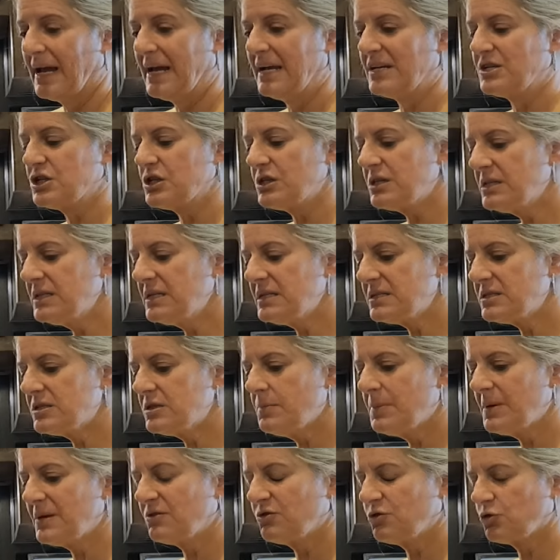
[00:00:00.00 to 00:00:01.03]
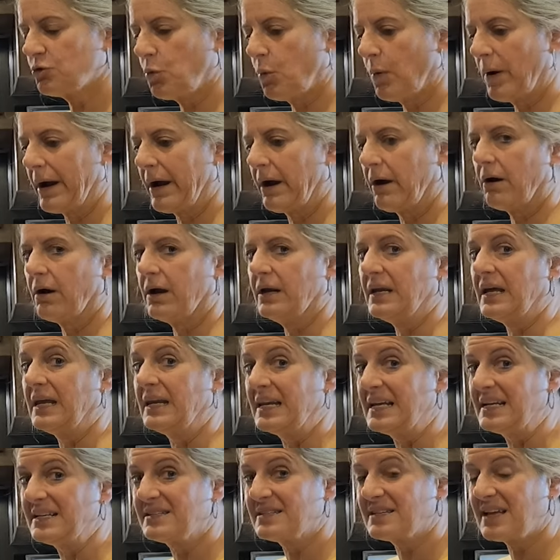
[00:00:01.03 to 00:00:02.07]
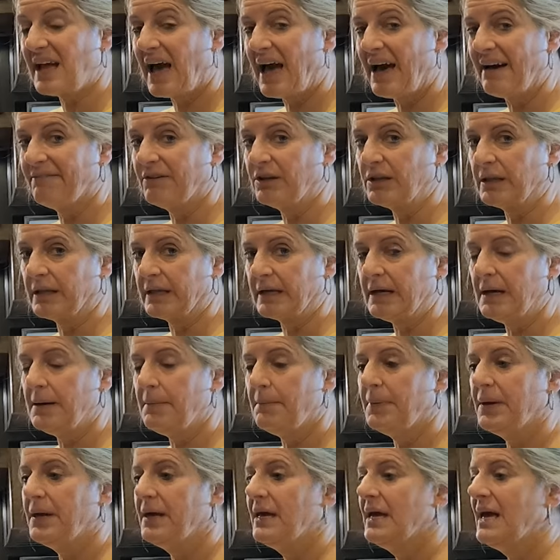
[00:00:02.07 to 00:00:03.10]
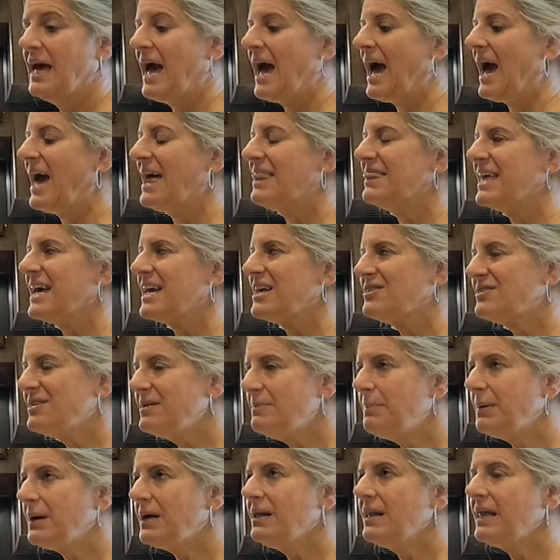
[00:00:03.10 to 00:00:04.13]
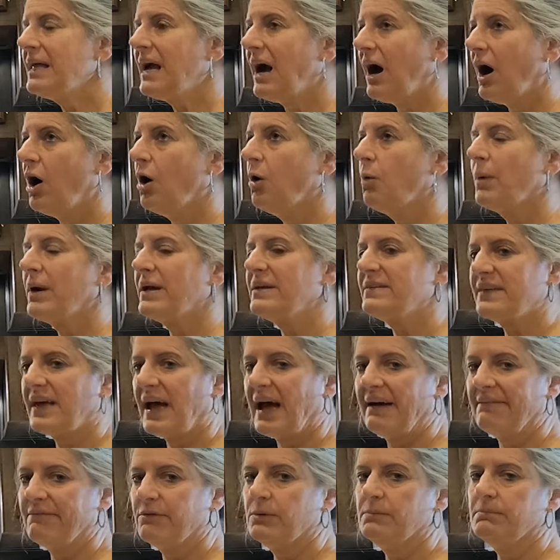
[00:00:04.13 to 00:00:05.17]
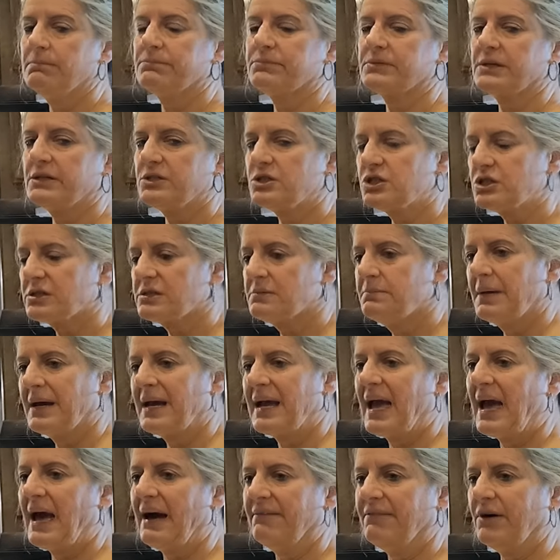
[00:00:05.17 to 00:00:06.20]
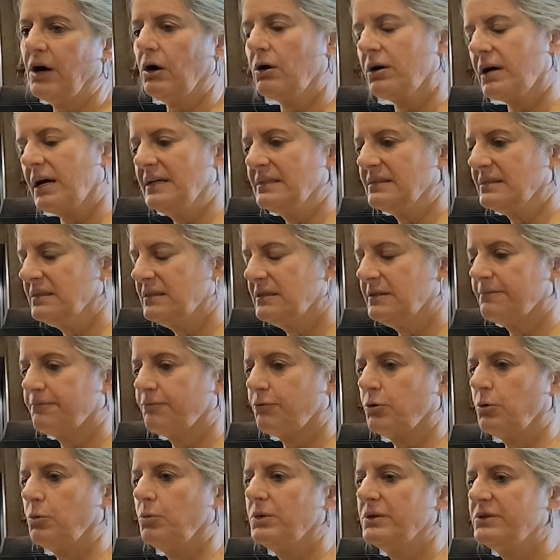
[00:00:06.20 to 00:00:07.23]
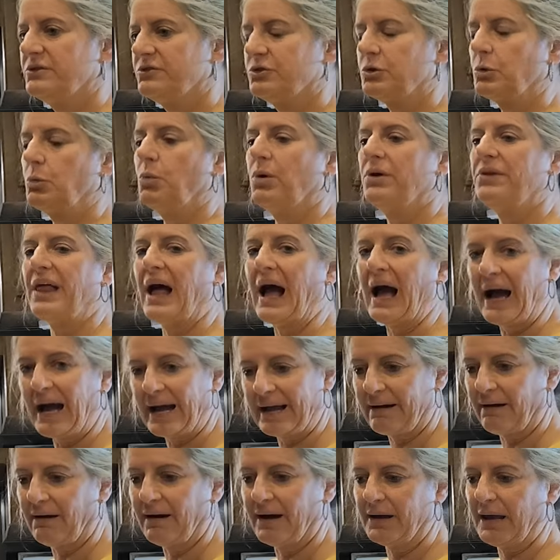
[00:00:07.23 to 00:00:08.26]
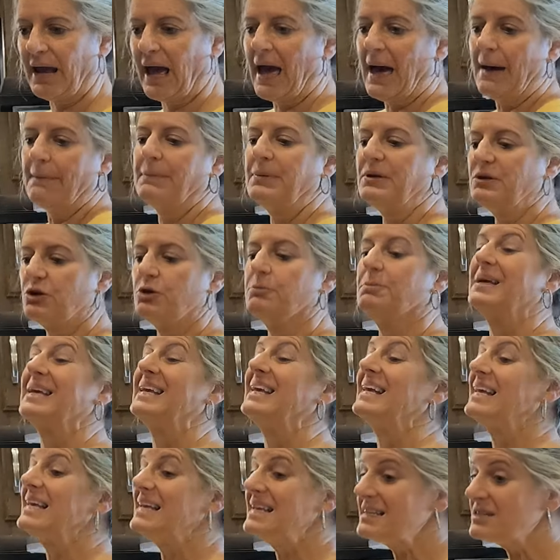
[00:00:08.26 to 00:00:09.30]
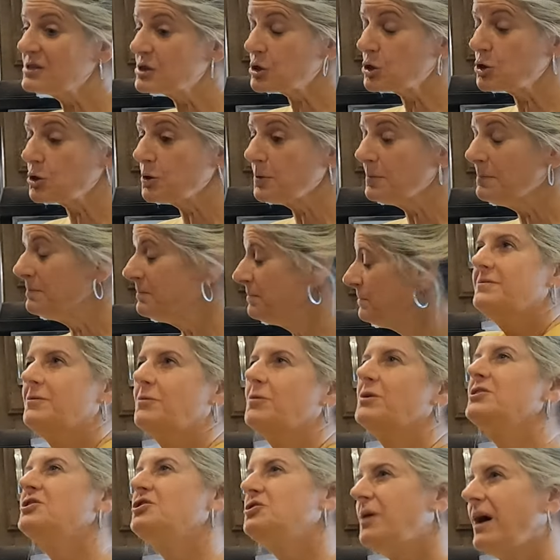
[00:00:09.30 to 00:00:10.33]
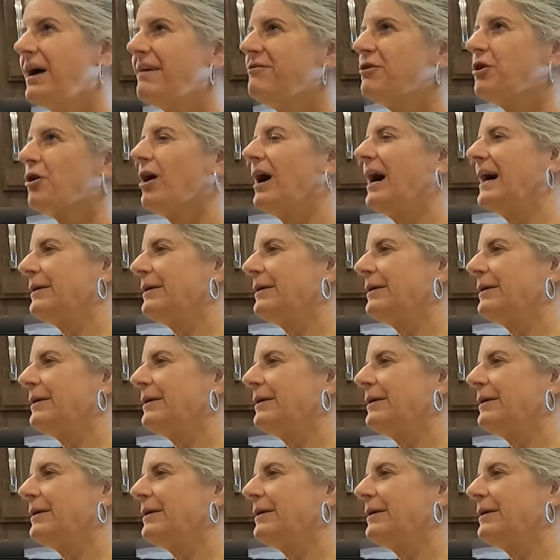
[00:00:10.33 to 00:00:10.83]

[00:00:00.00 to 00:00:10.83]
It just needs to be square and it needs to have a lip. And they typically always have them. They just may have all kinds of different ones. The one I got happened to be Easter. Once you have your